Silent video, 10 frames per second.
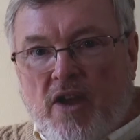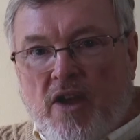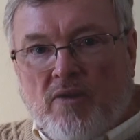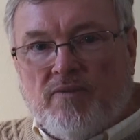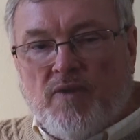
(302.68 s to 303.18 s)

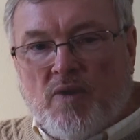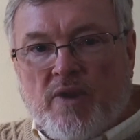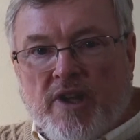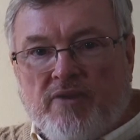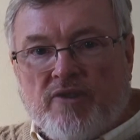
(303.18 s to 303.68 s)
helpful
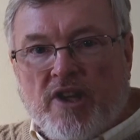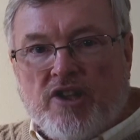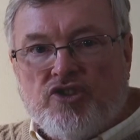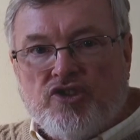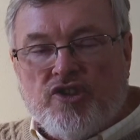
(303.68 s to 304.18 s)
in
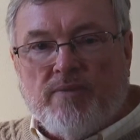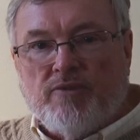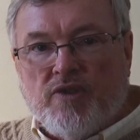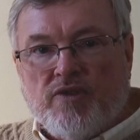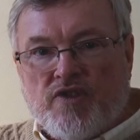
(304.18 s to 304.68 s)
relationship
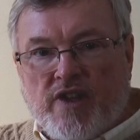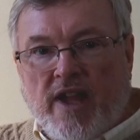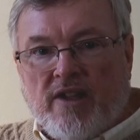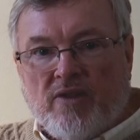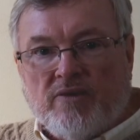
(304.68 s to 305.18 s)
to
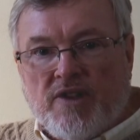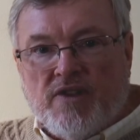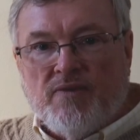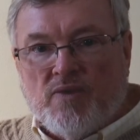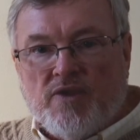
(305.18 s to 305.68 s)
scale or
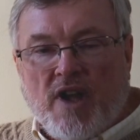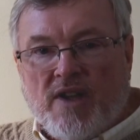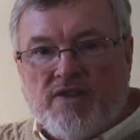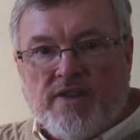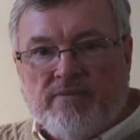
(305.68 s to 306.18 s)
interval
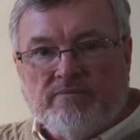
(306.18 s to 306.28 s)
data.